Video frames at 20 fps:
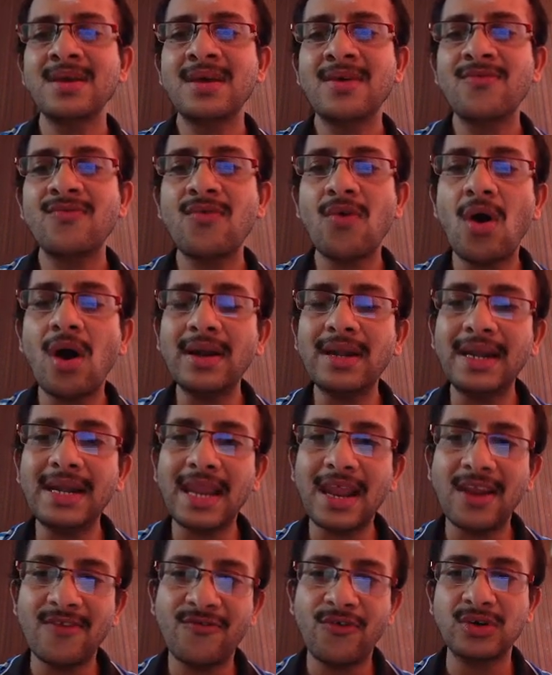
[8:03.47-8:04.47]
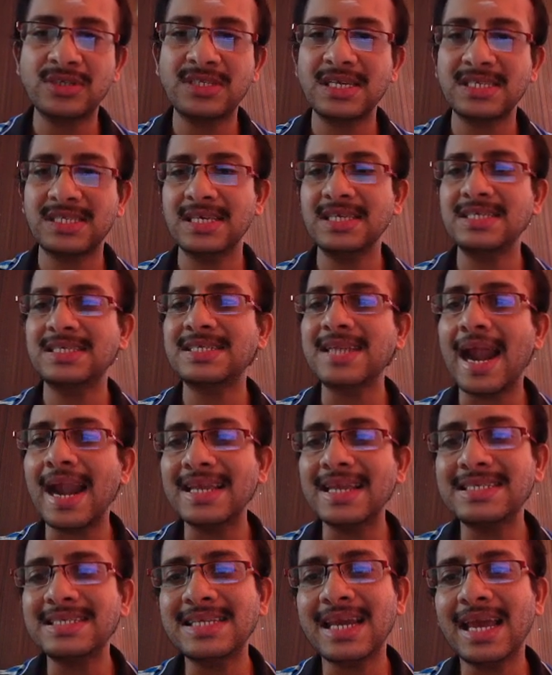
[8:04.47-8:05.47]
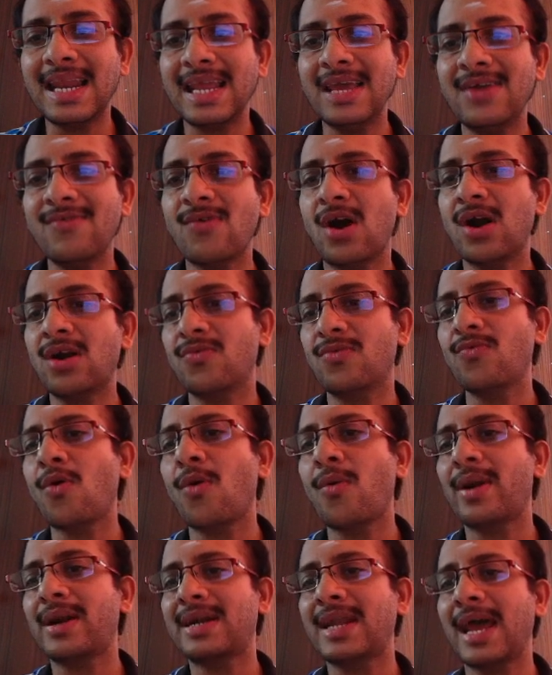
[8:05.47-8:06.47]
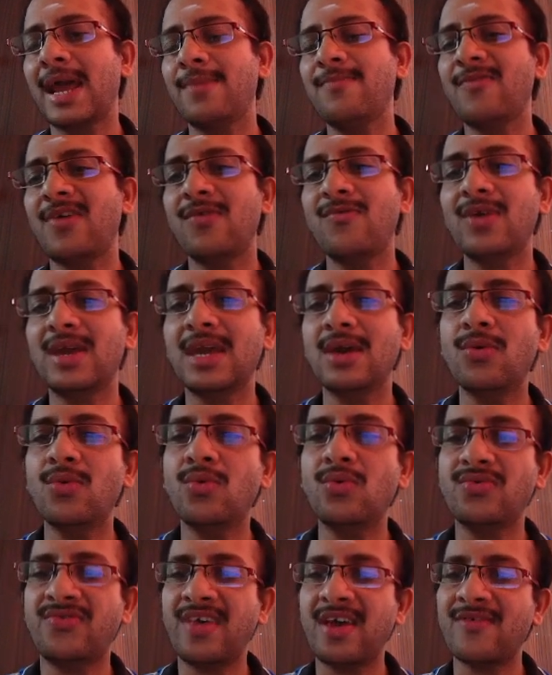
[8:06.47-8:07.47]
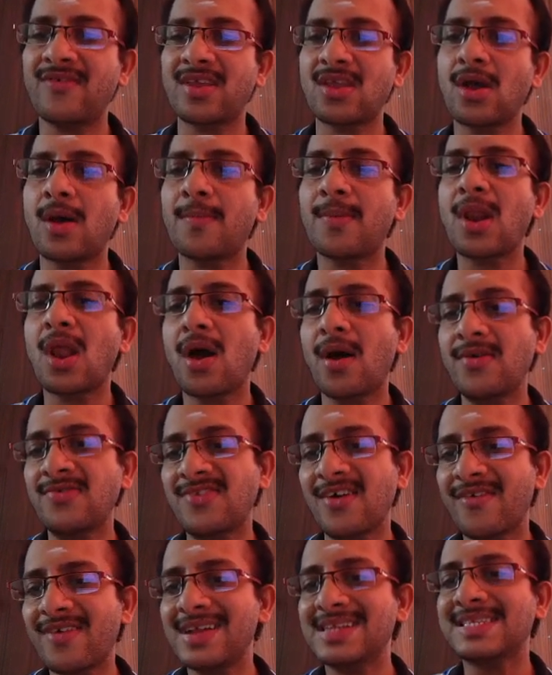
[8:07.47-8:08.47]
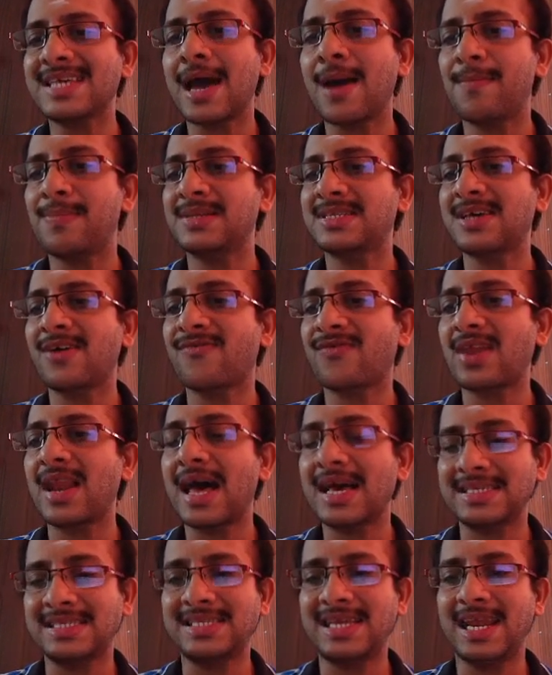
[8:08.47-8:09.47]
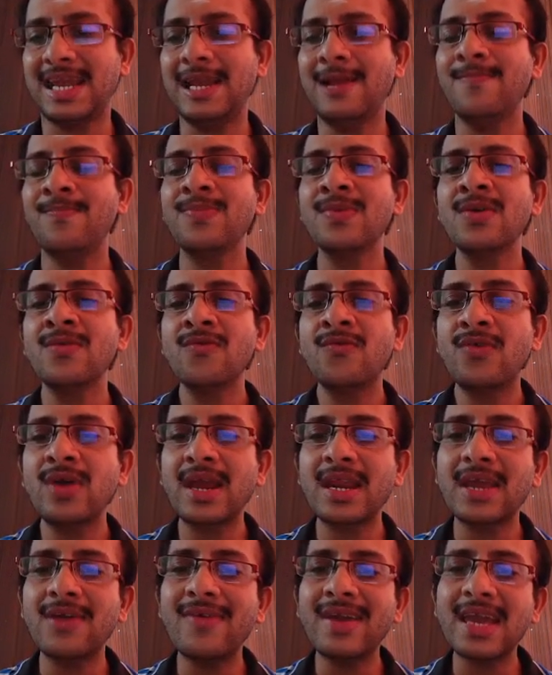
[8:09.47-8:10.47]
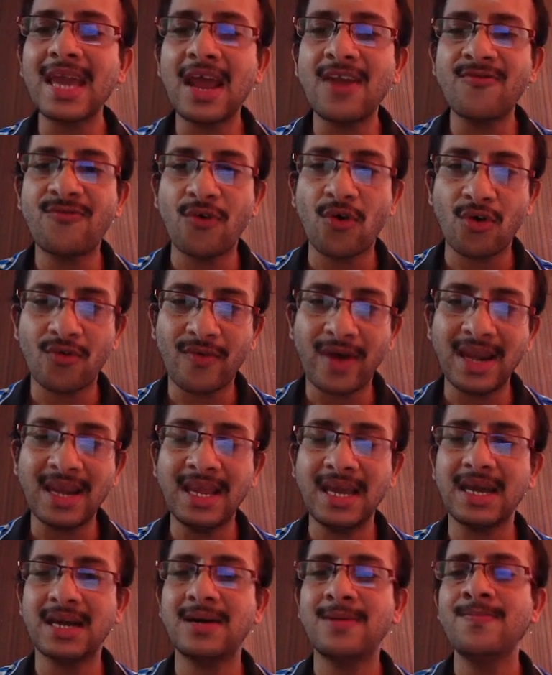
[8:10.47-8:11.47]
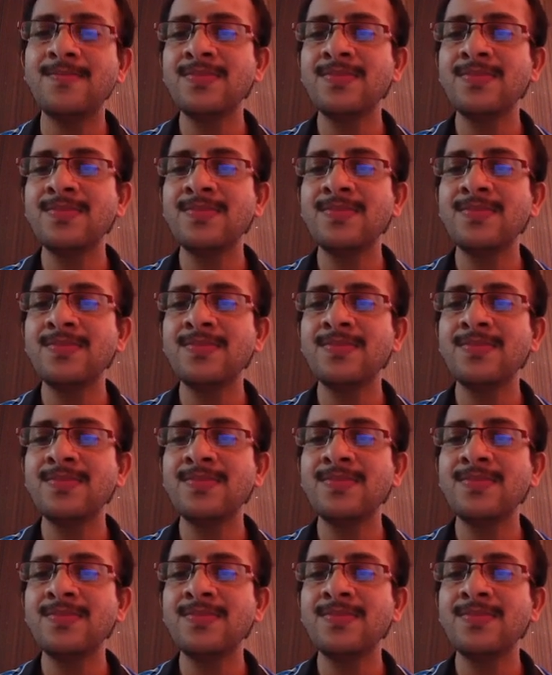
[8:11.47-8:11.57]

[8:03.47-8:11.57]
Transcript: What it enforces is statistically, what over time when we give, say for example, several samples of class 3, we are giving n41 here,